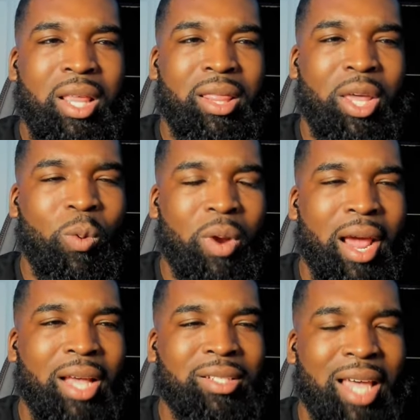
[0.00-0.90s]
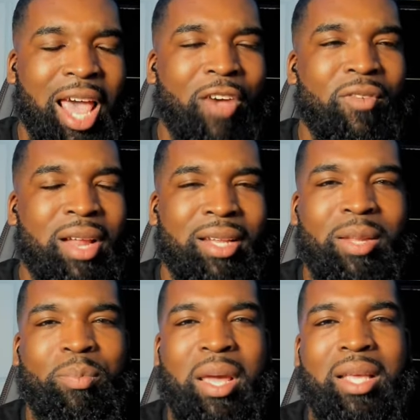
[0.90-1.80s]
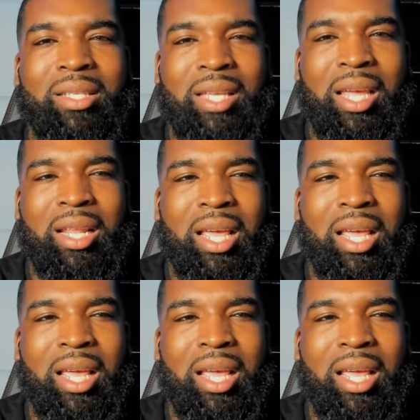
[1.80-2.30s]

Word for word: They were actually having a debate saying